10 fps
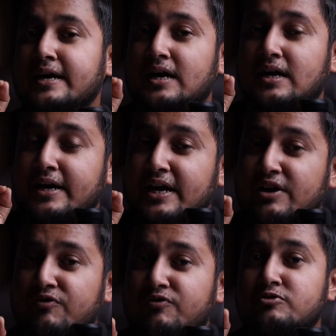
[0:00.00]
a
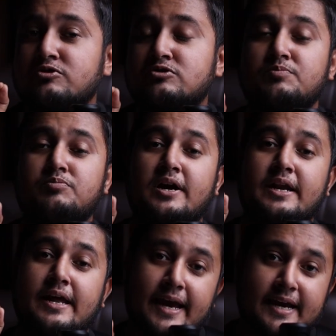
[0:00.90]

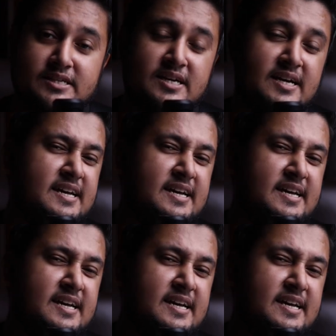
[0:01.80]
f2.8